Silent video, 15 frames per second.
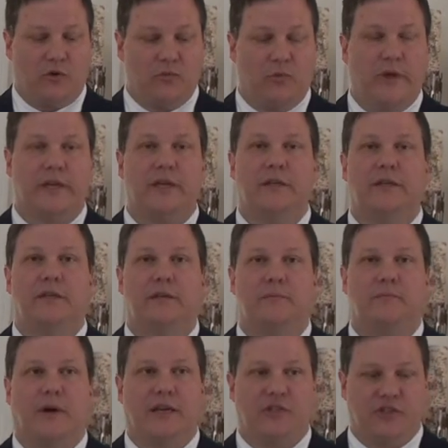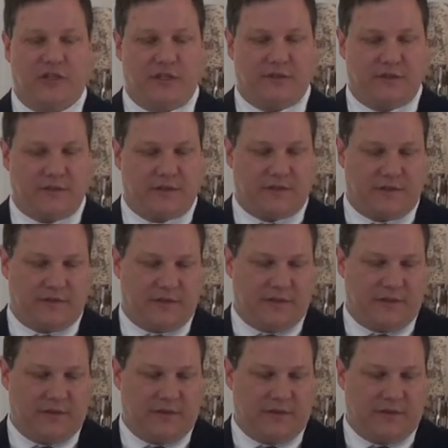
called wicked by Jesus.